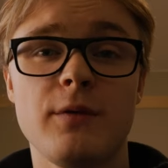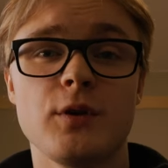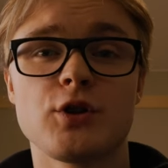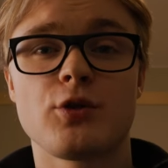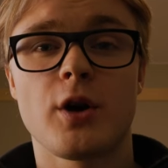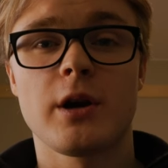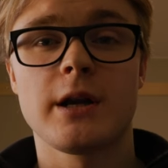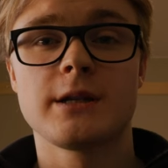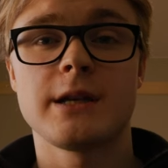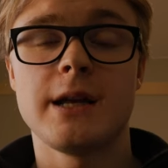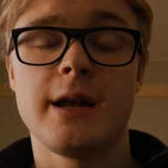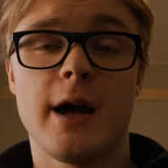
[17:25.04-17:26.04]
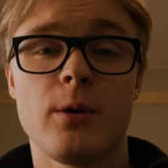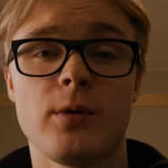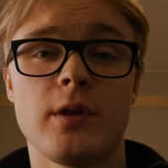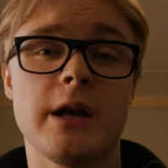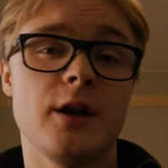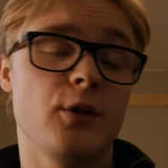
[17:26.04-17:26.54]
if you're struggling to eat
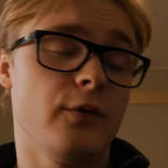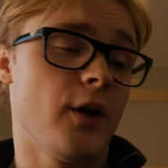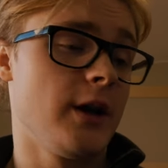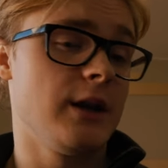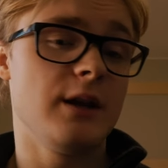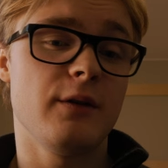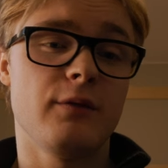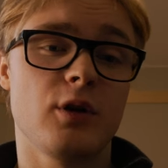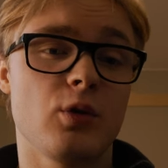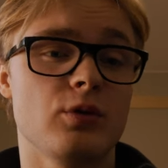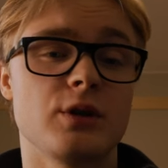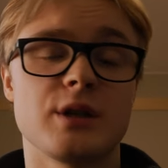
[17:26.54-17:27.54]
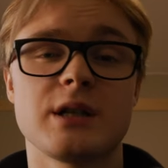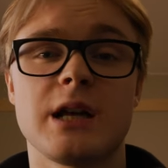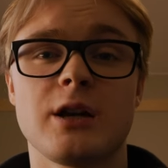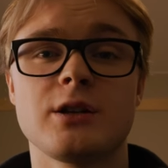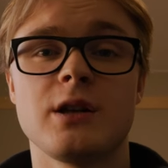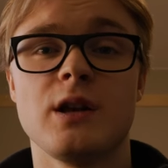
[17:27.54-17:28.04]
healthily and you find it difficult to
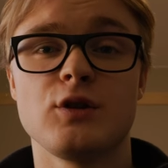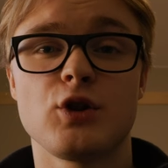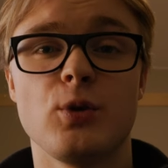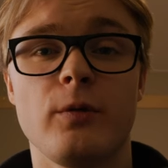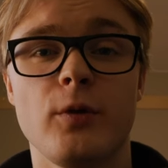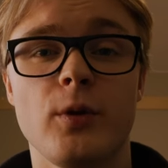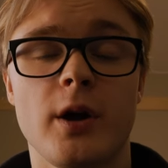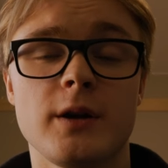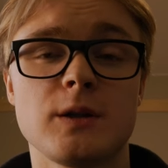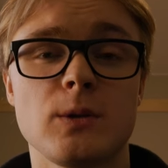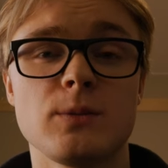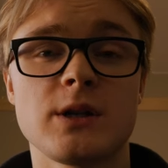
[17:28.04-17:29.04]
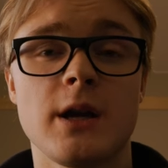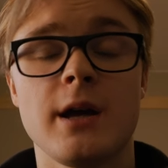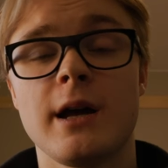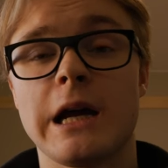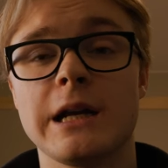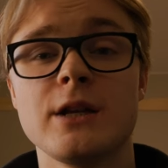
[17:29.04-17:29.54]
stick to these good food items,
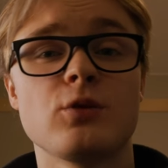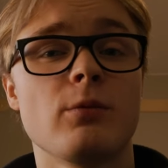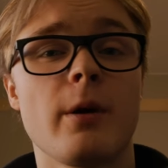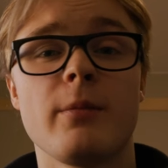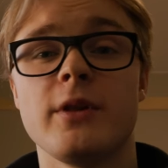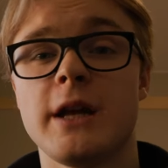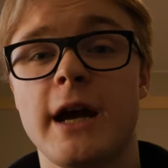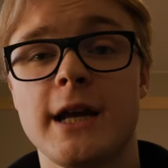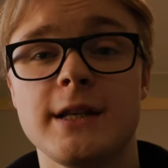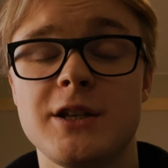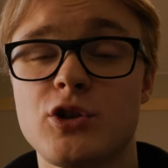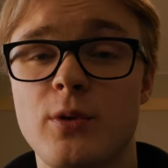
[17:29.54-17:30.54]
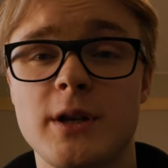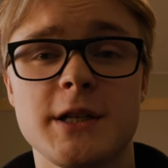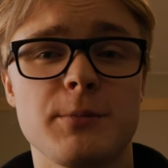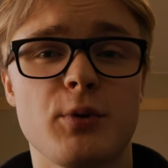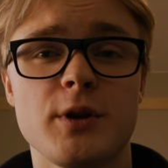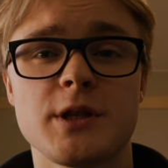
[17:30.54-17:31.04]
at least remember the
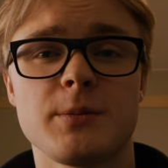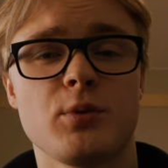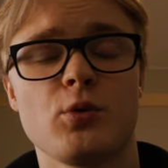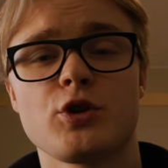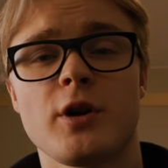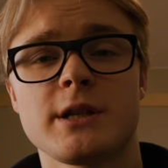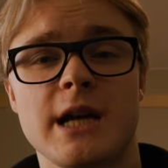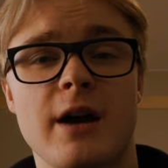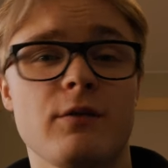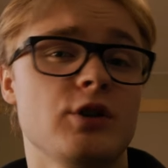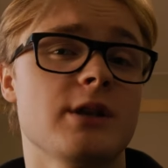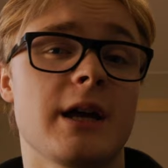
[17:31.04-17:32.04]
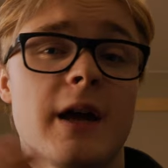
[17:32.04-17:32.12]
80-20 principle. Try to have it so